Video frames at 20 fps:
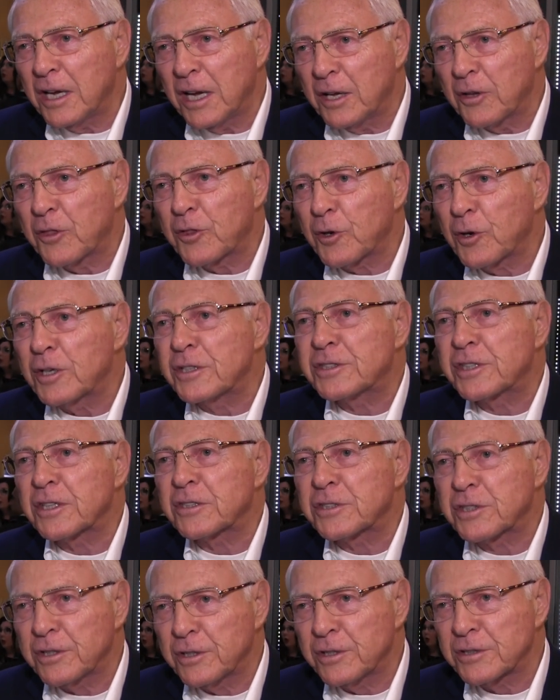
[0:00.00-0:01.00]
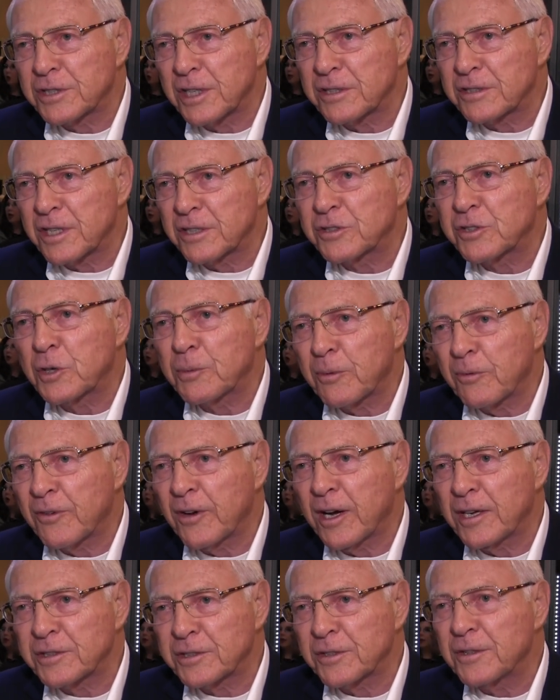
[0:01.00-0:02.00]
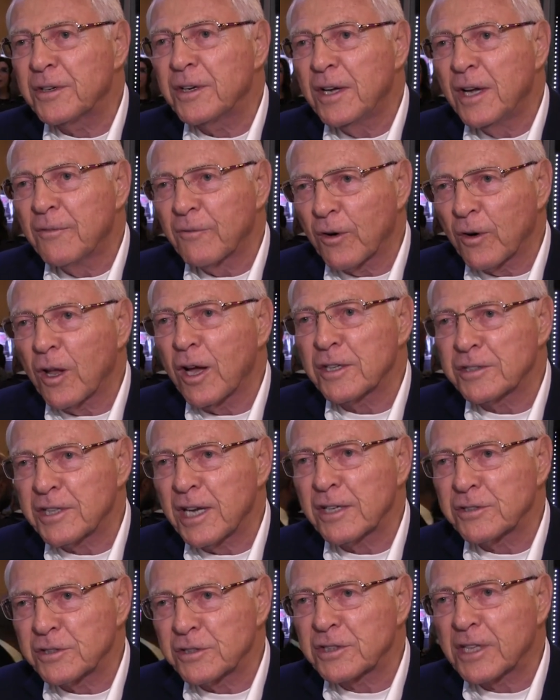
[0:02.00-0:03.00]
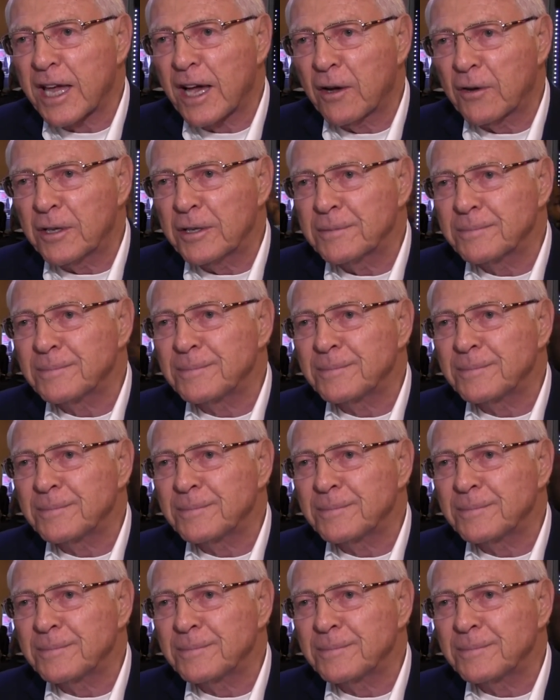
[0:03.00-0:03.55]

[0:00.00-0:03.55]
and 36 years as a supervisor for Los Angeles County.